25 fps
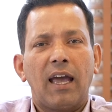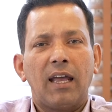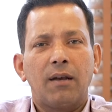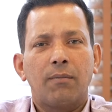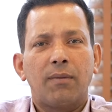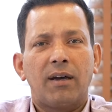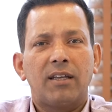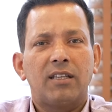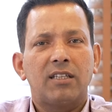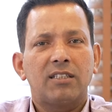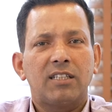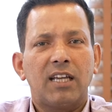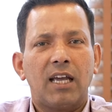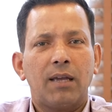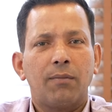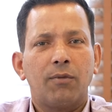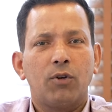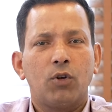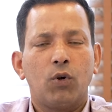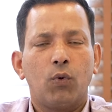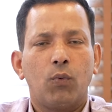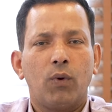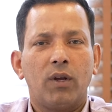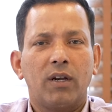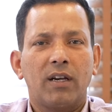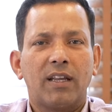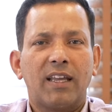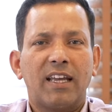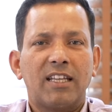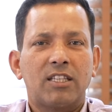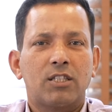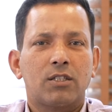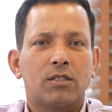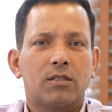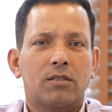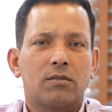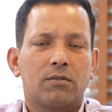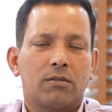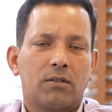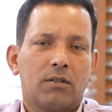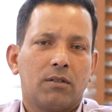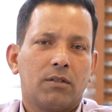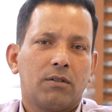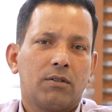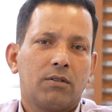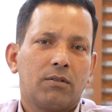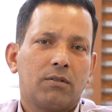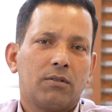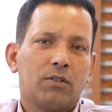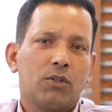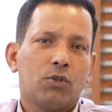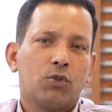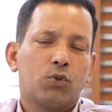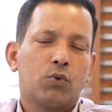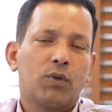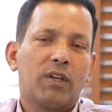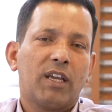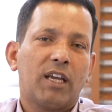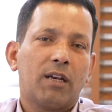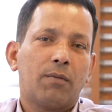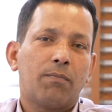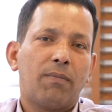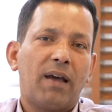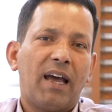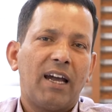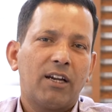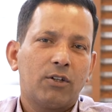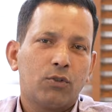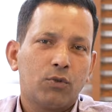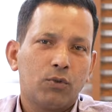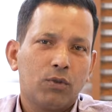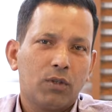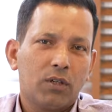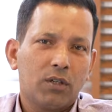And by the time, you know, one gets used to get back to